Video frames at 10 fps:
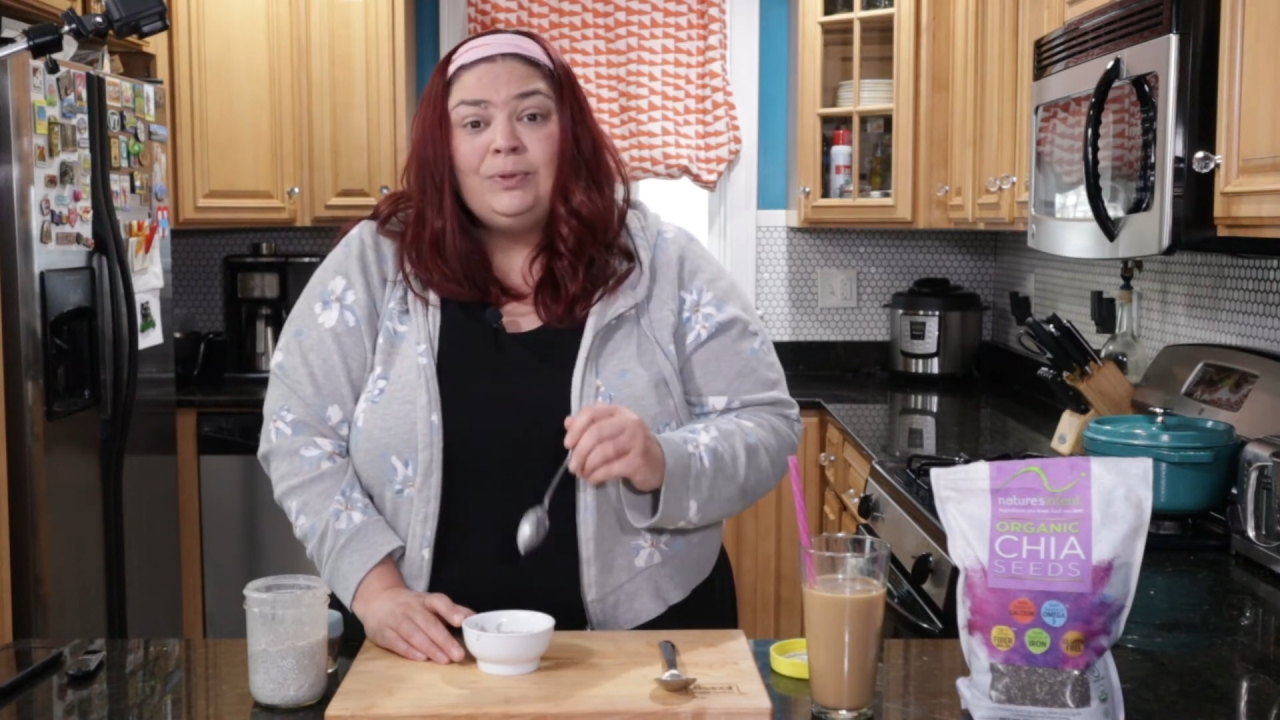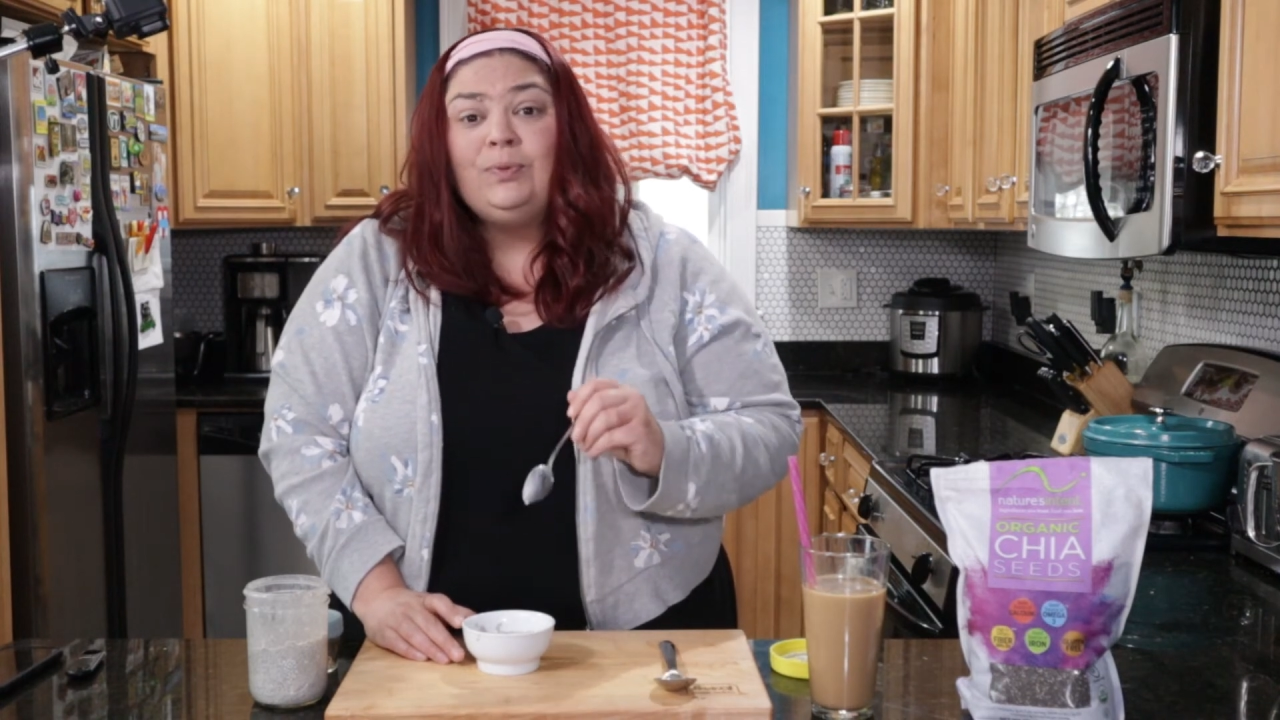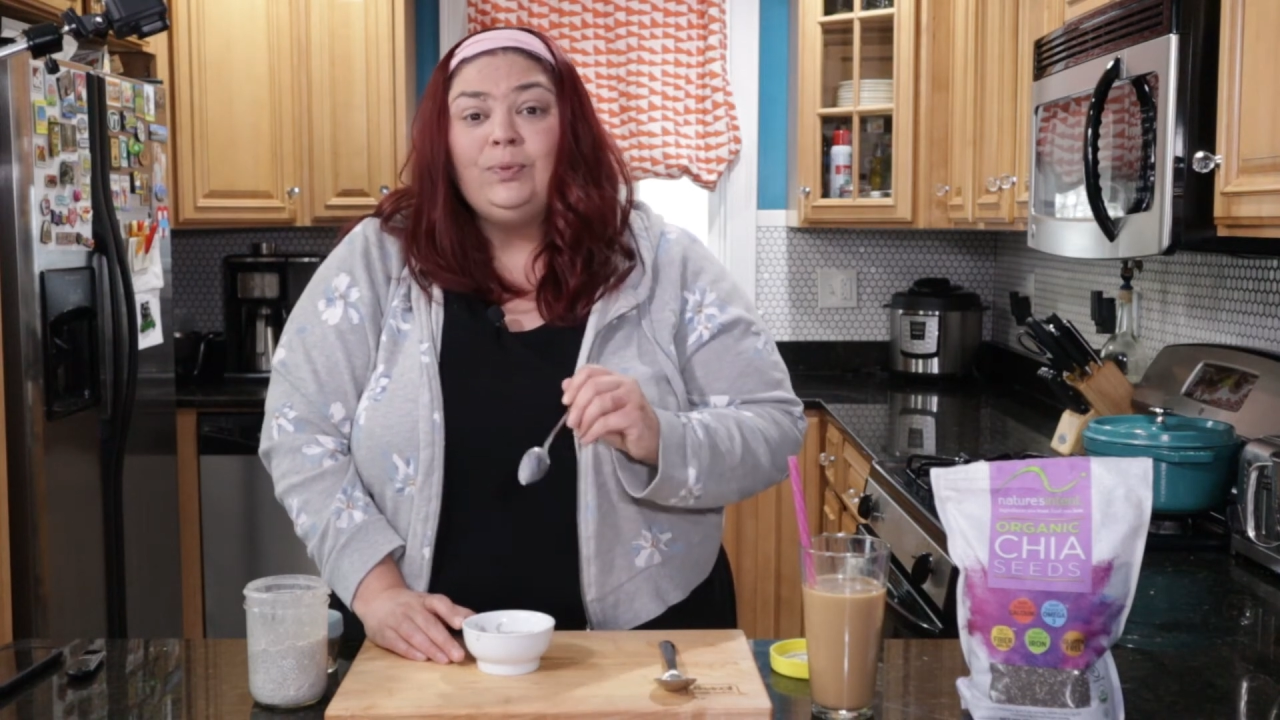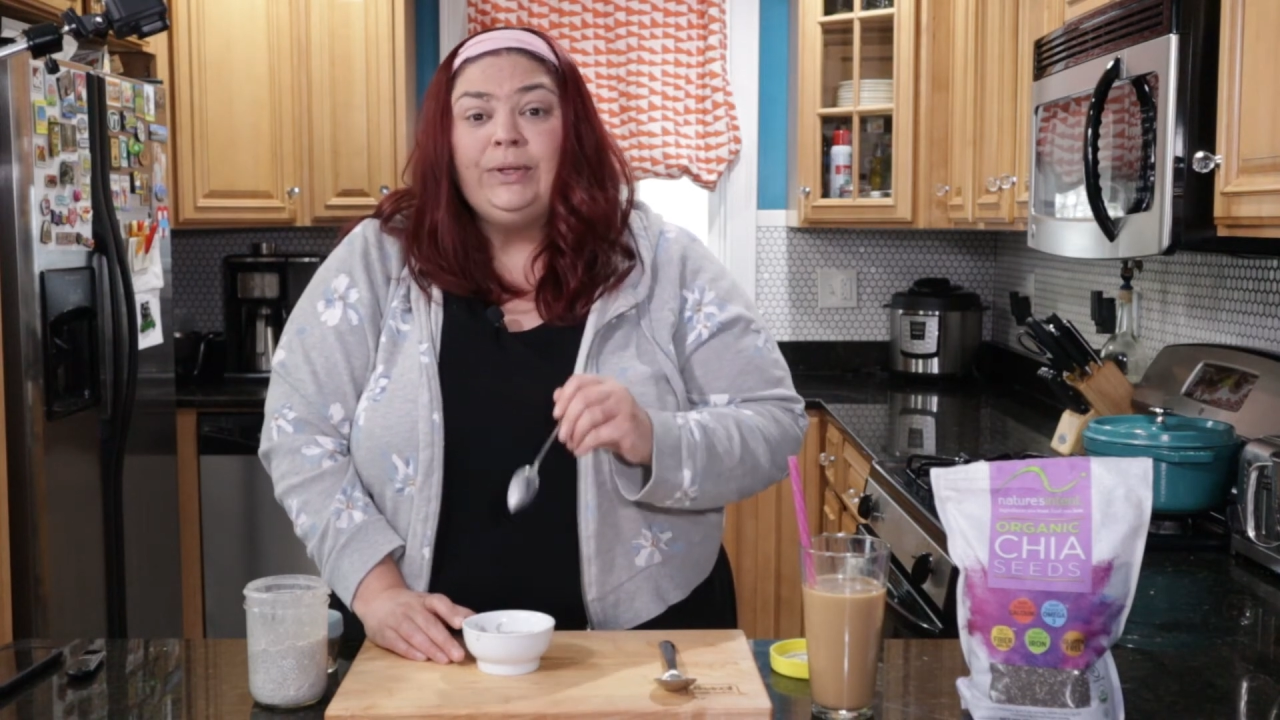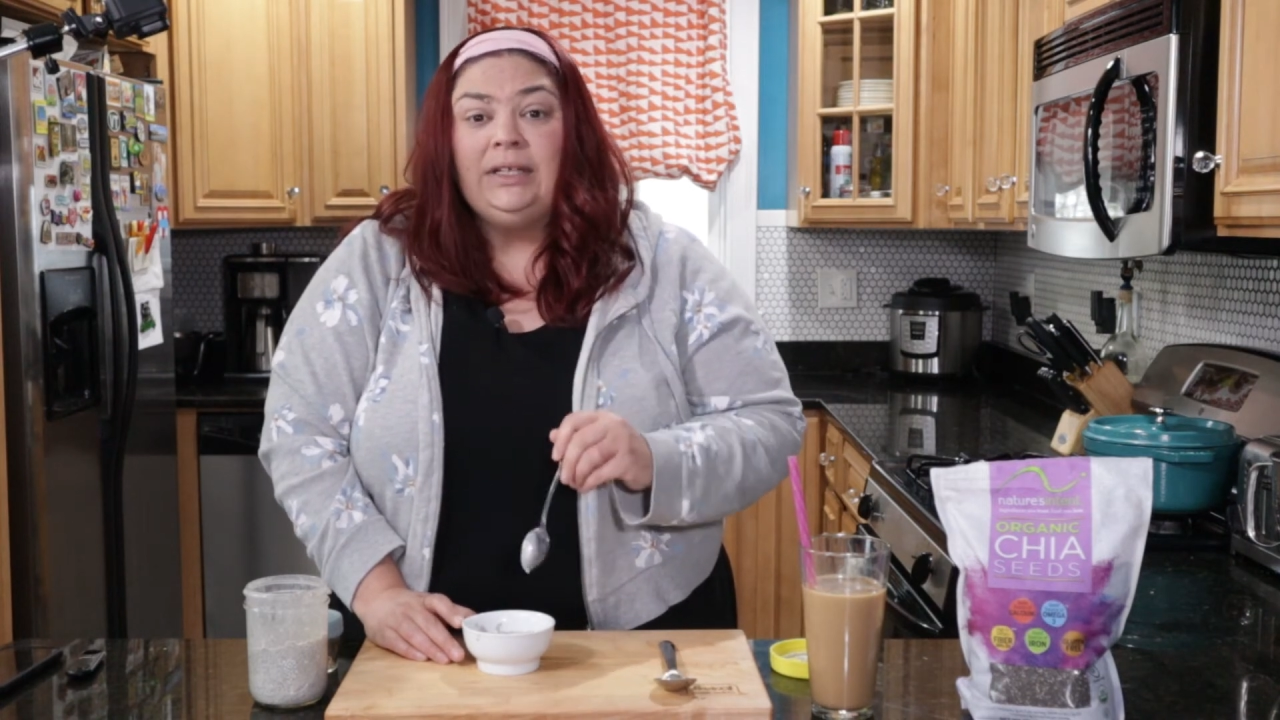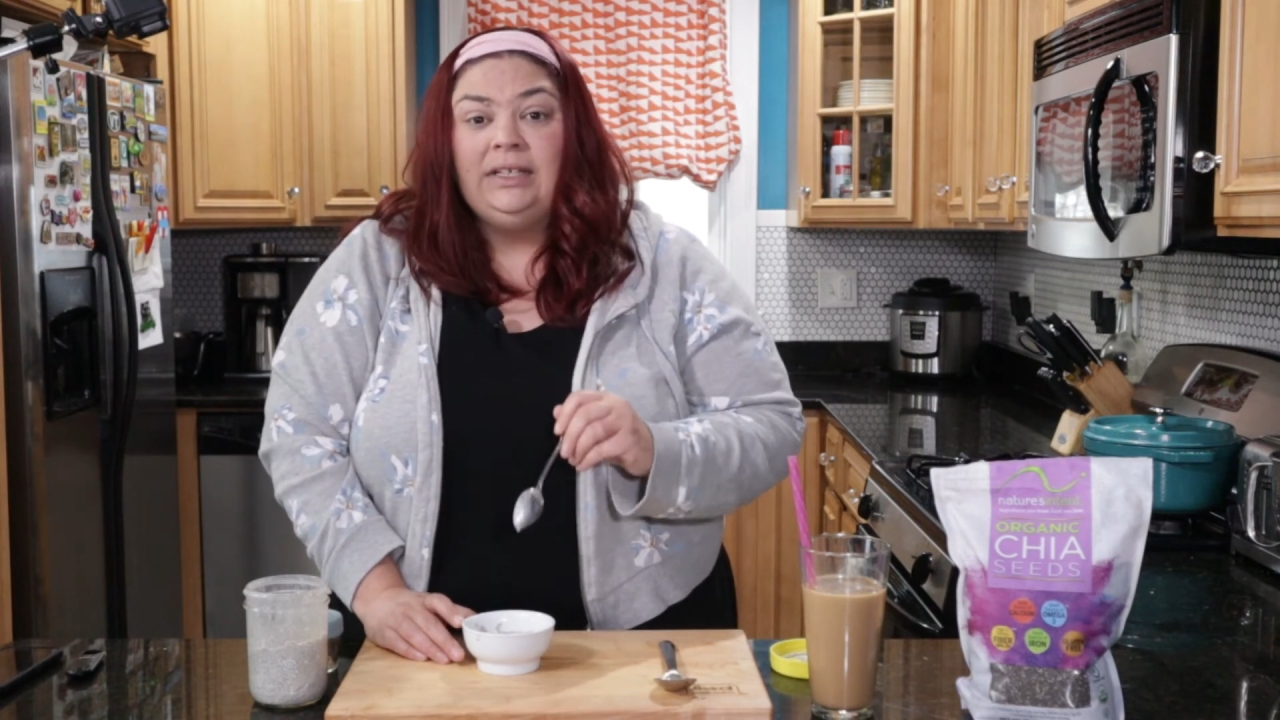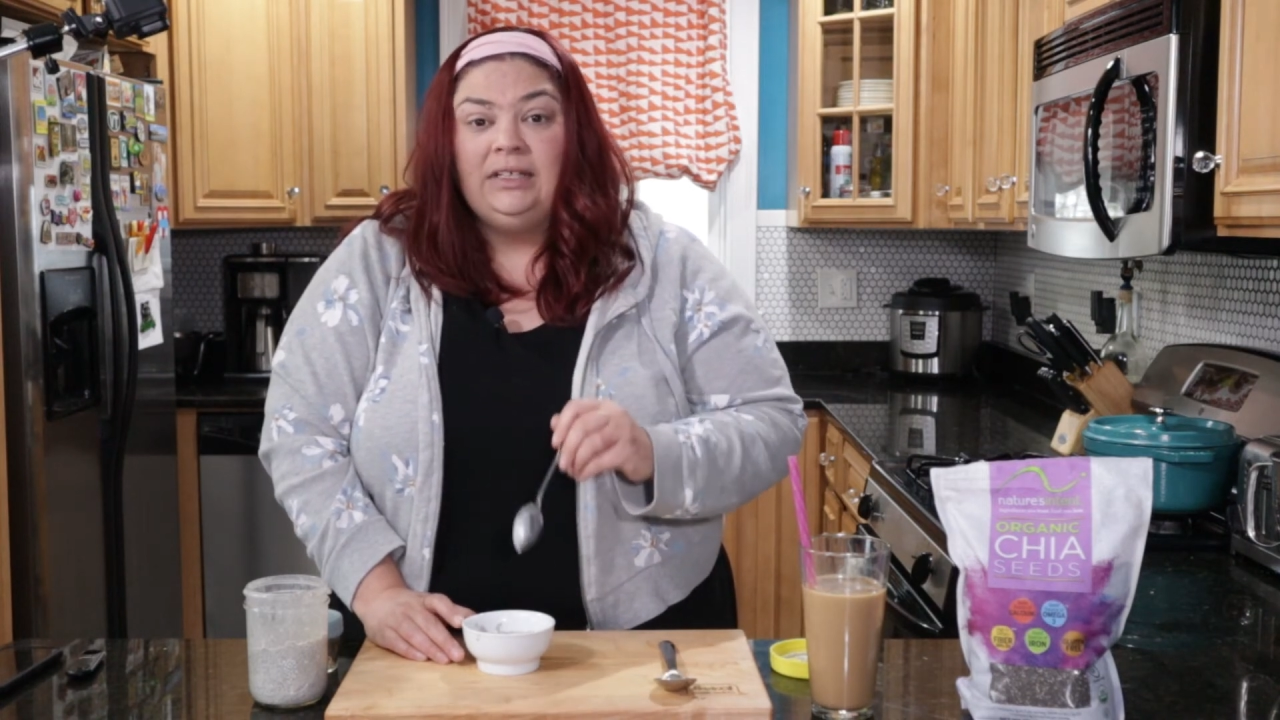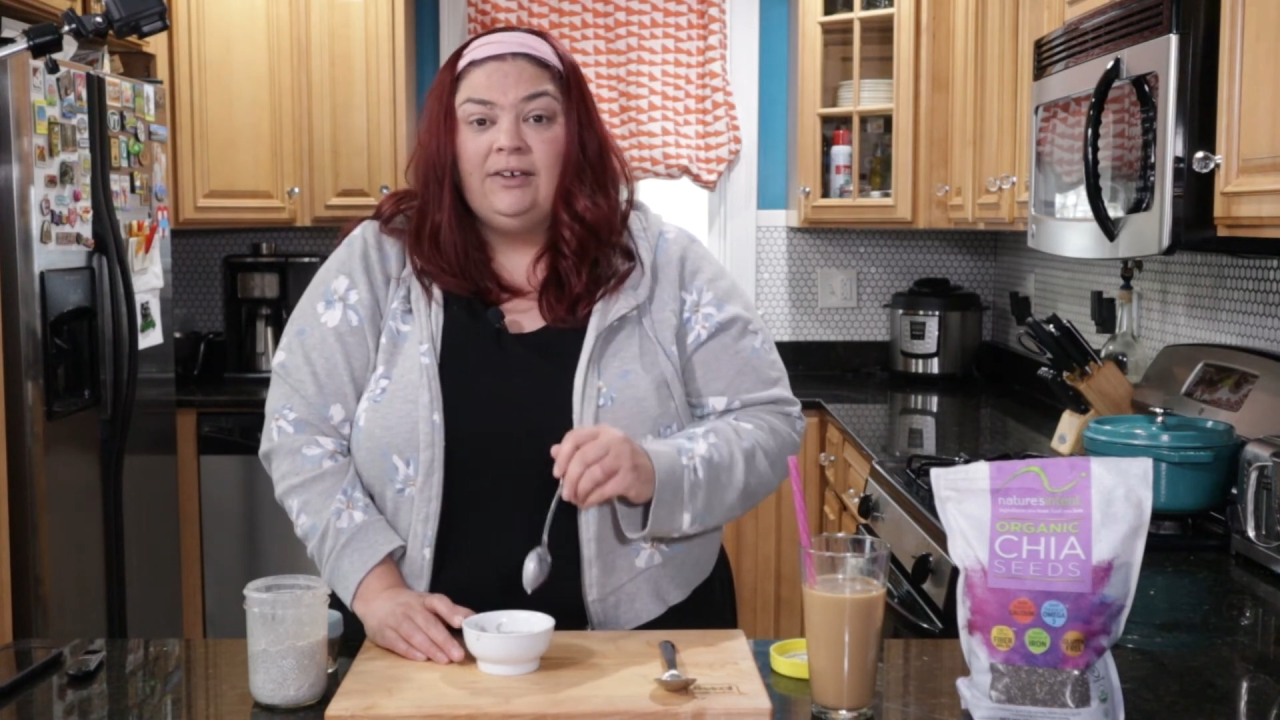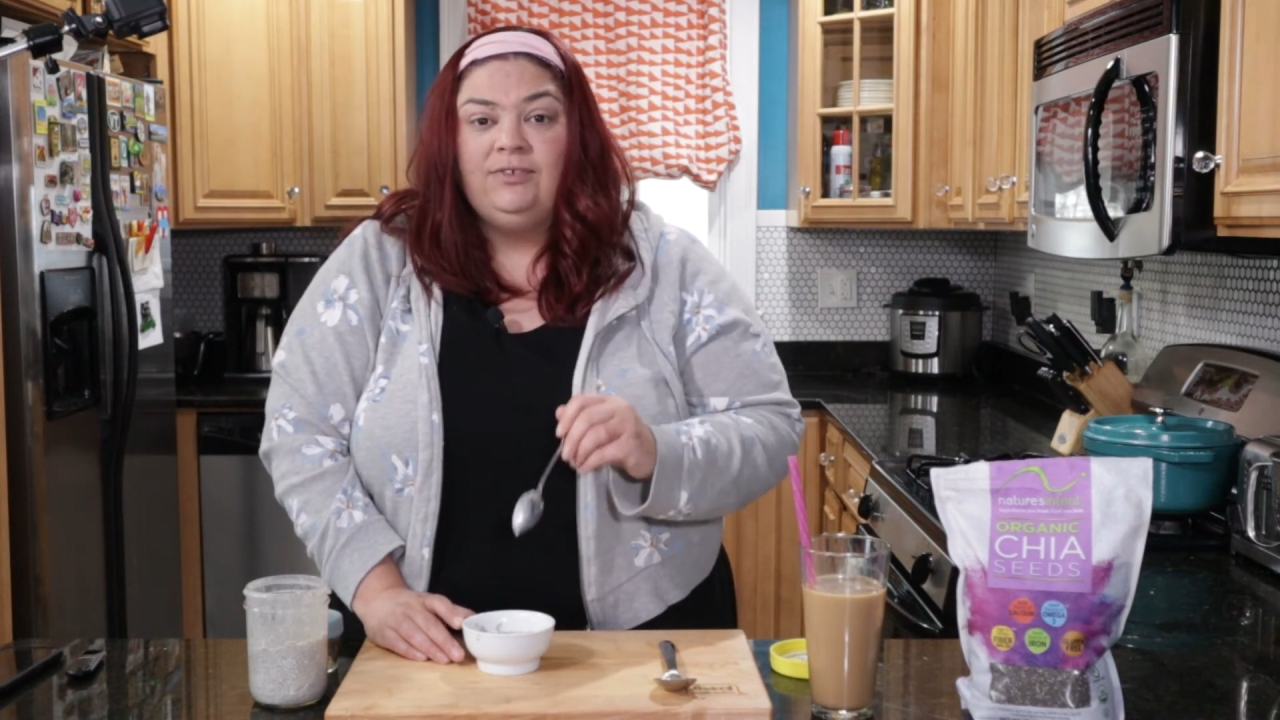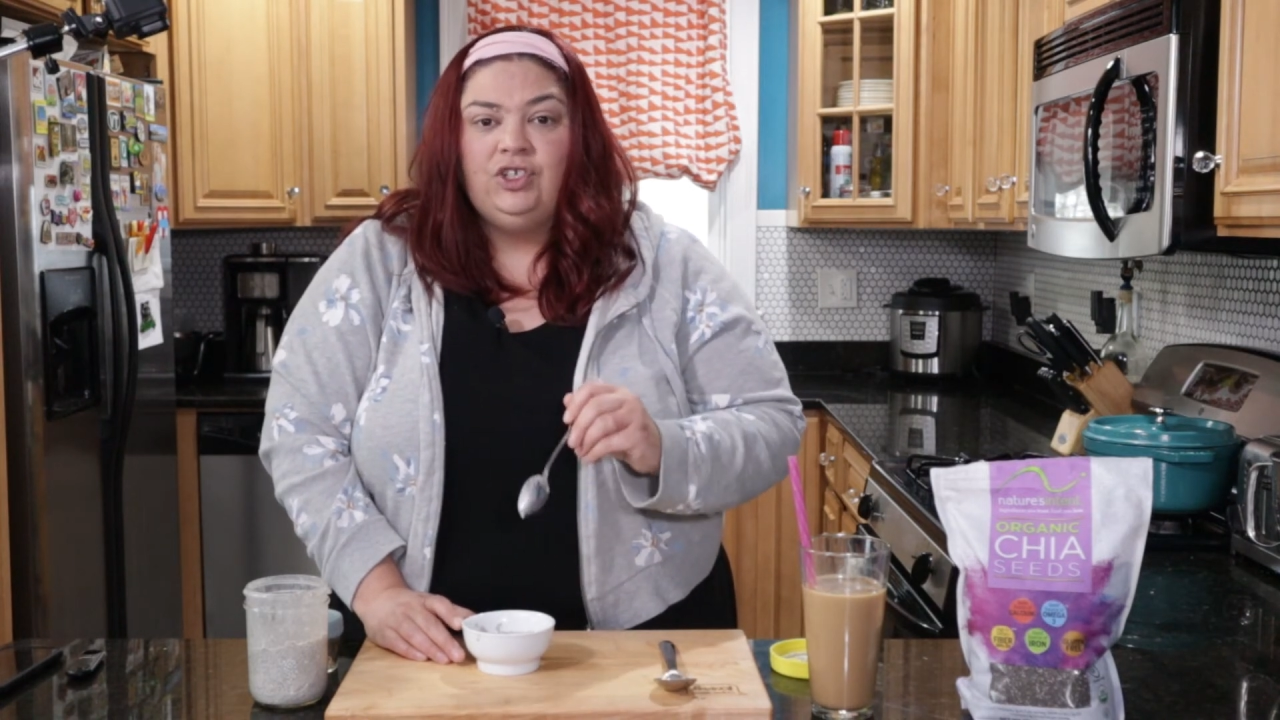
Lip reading: would really love